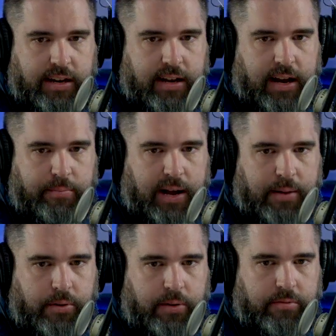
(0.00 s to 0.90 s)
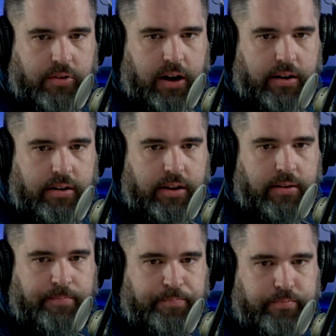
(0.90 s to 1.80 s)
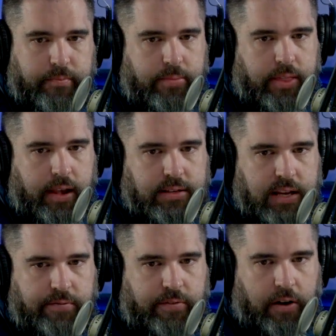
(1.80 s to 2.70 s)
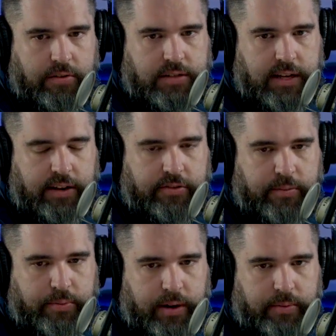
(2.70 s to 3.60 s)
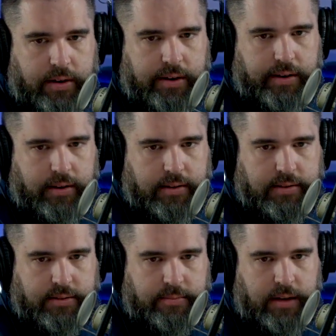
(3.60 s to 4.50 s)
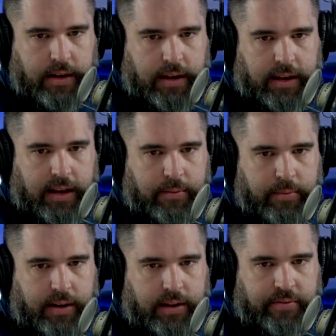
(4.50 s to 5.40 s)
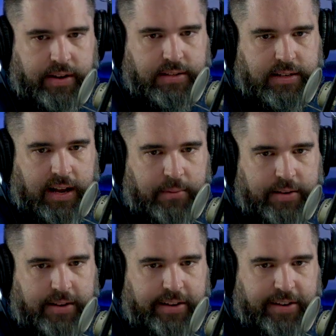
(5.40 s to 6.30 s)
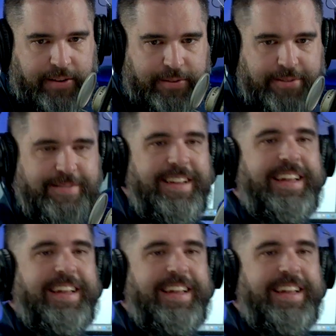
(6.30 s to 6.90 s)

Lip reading: guide Bible, but Ryrie is a false teacher, premillennialism, in many of his commentary notes.